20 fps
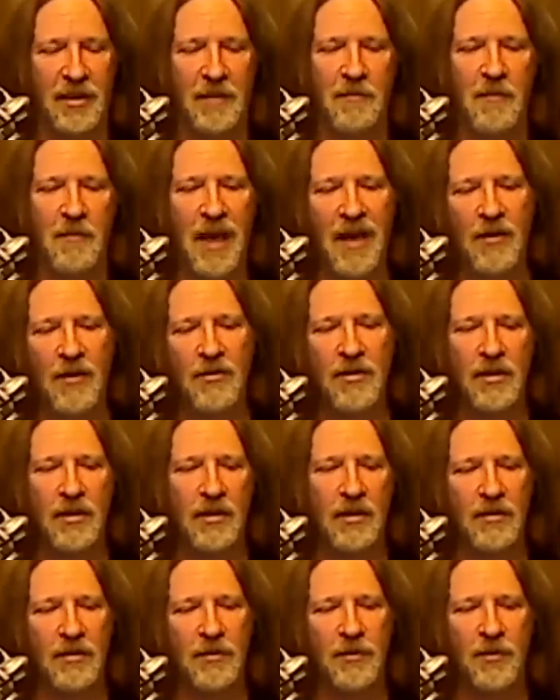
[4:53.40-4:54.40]
amount
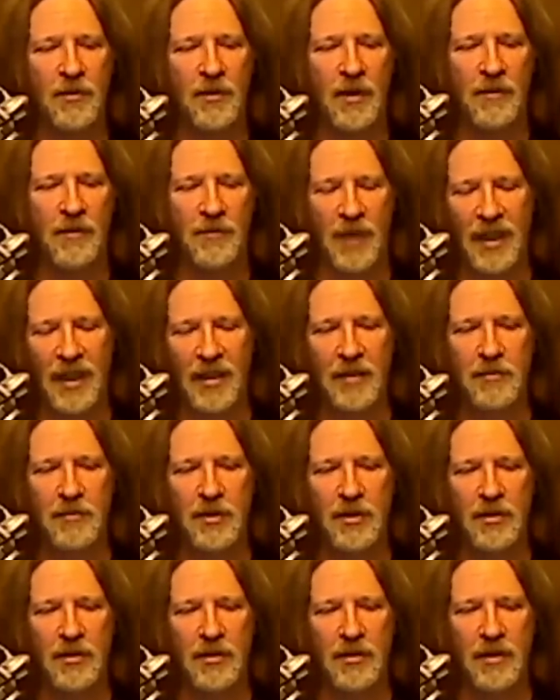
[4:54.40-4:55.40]
of
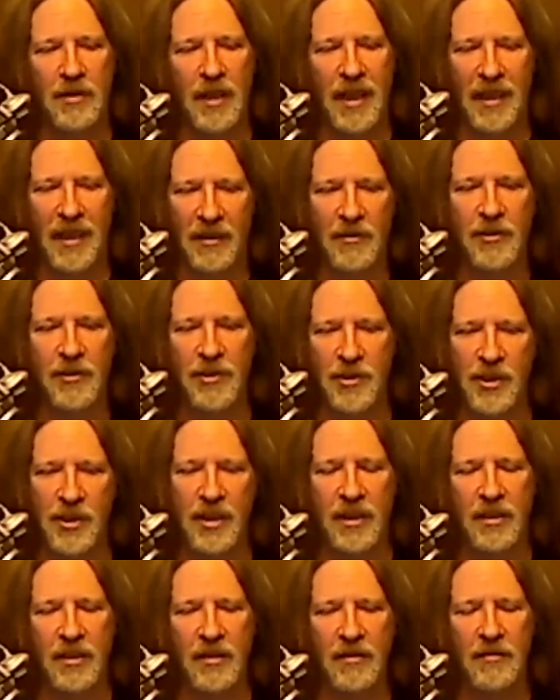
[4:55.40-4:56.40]
available
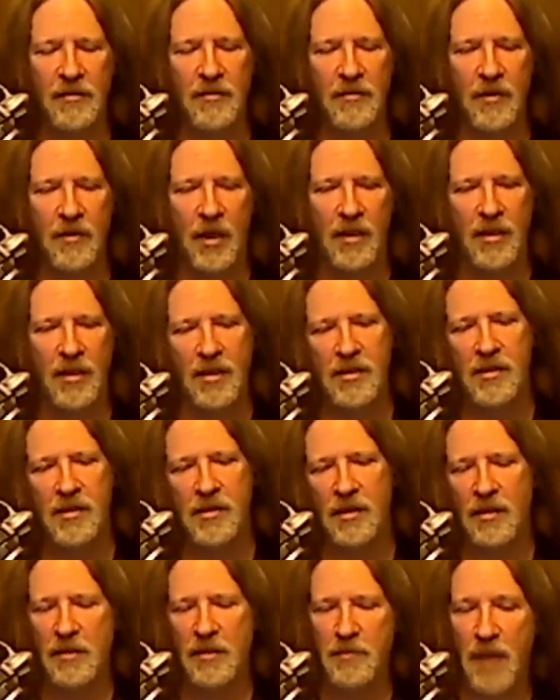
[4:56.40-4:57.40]
energy not
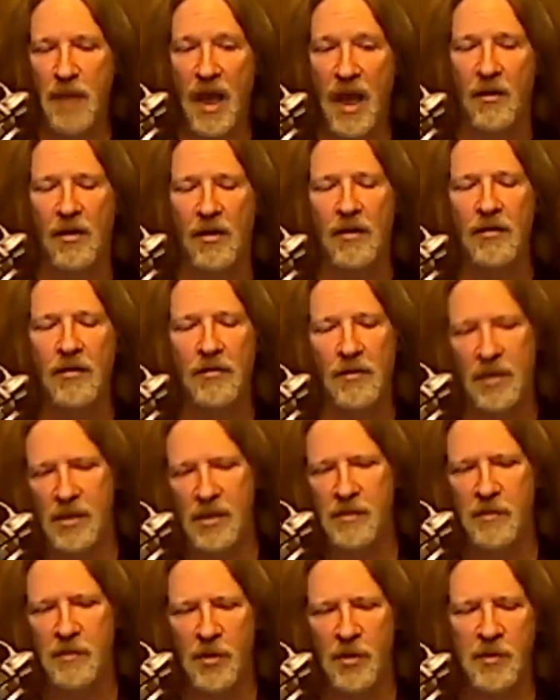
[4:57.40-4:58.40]
necessarily power,
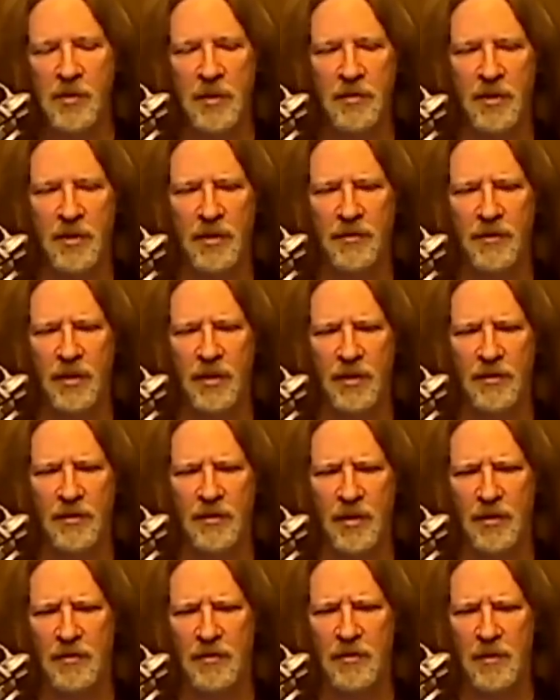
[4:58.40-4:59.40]
because most people
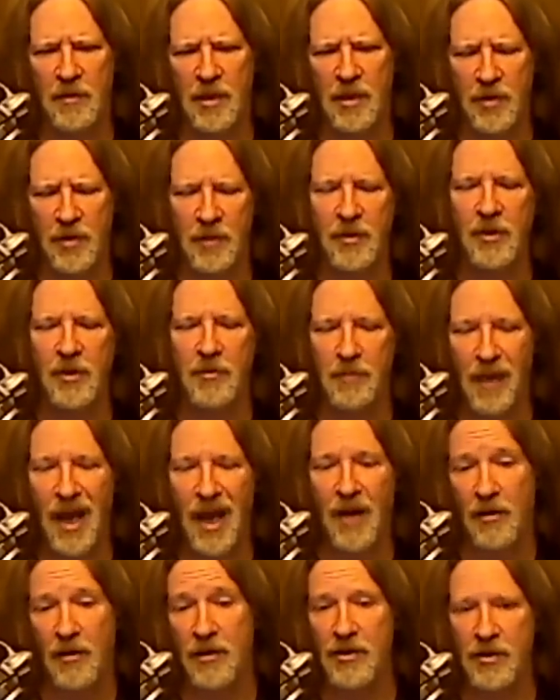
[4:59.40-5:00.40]
attribute
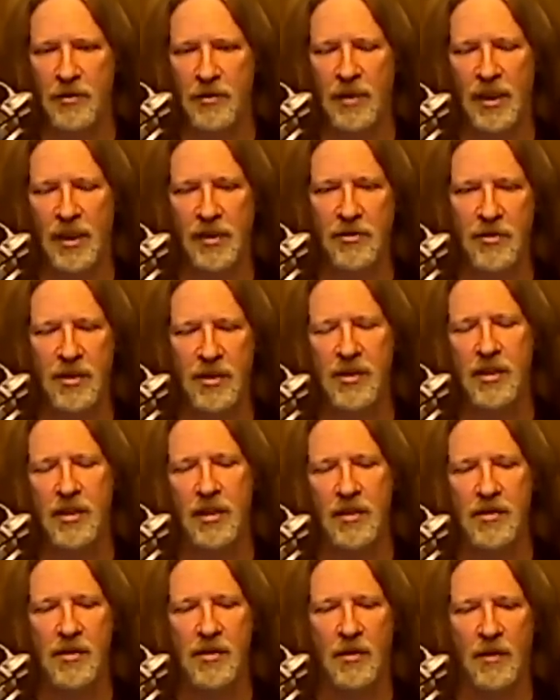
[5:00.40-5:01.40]
power to
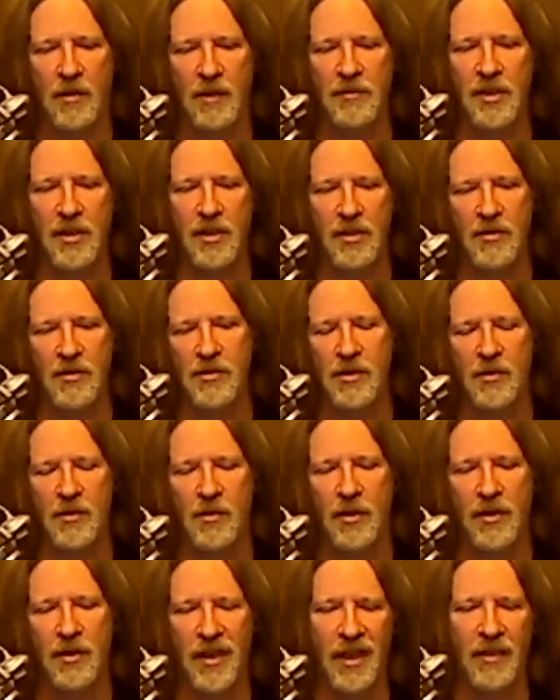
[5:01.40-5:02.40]
electricity. So I'm going to use the
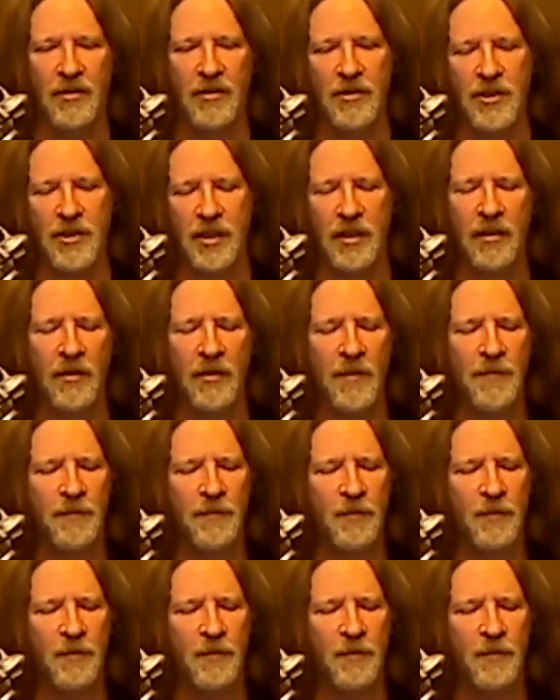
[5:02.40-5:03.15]
word energy.